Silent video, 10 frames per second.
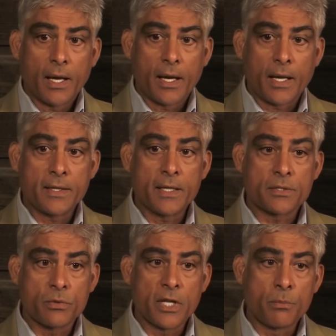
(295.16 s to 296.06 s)
And I think
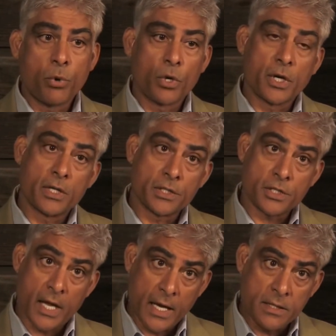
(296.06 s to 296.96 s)
it's really important to
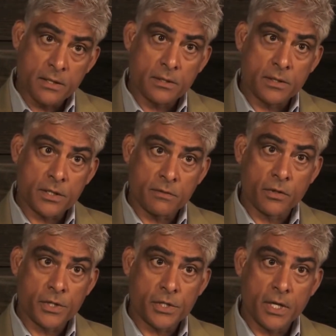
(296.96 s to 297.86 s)
understand this
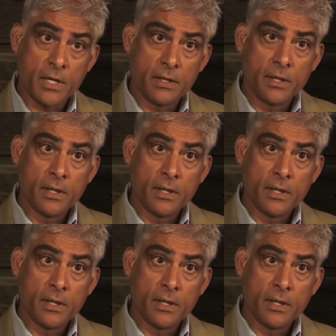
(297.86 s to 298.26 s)
diversity,